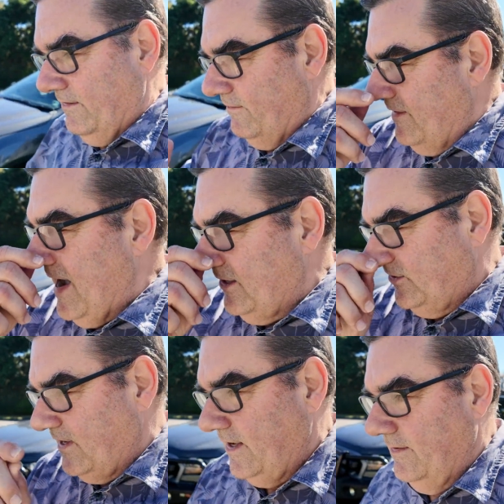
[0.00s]
VARTs
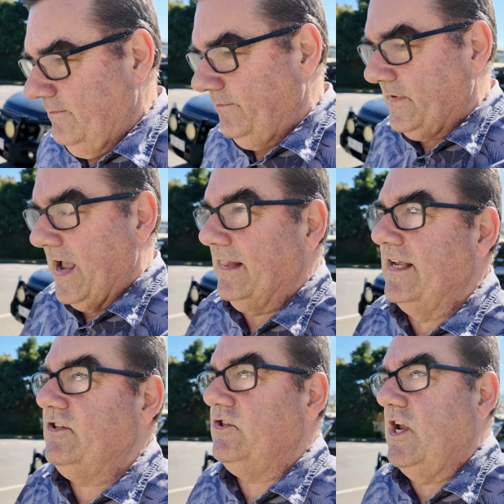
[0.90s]
are
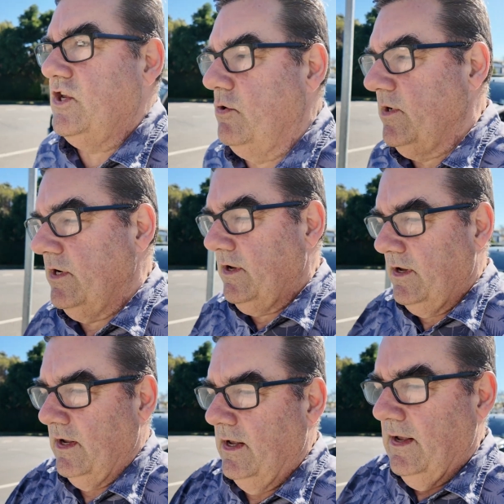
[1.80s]
less genuine,
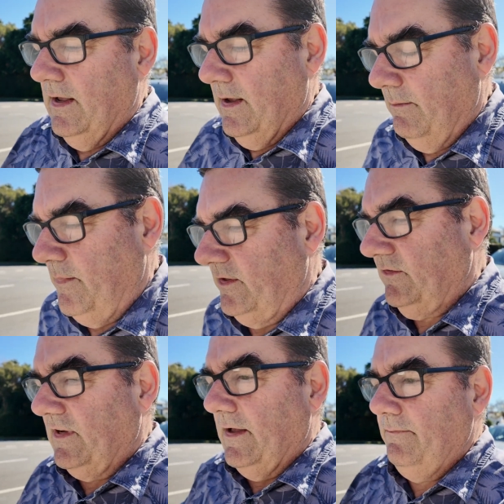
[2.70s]

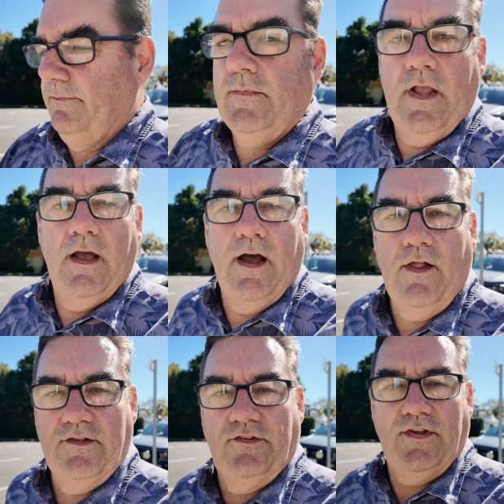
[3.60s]
but I
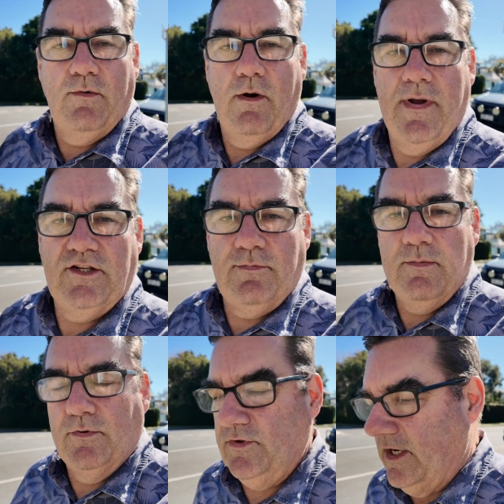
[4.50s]
like to see what makes
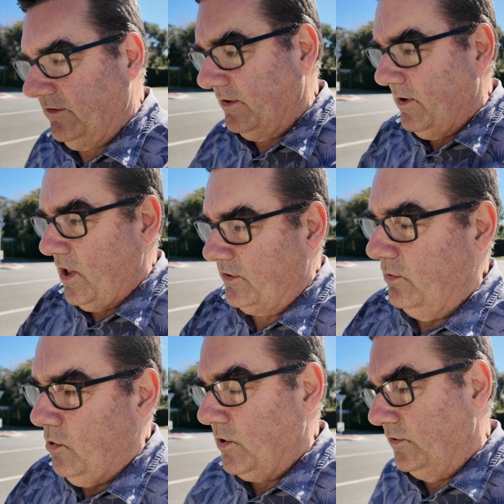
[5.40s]
people tick, so I like the
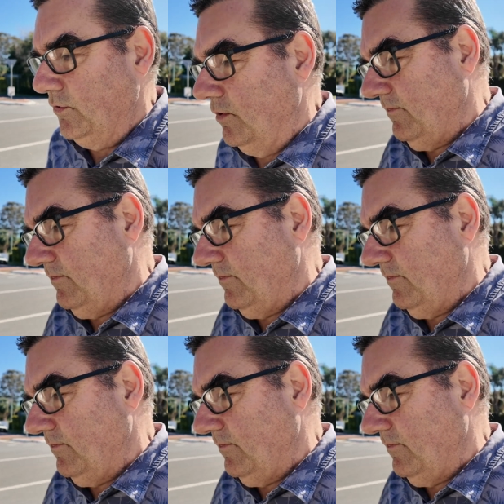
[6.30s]
walk and talk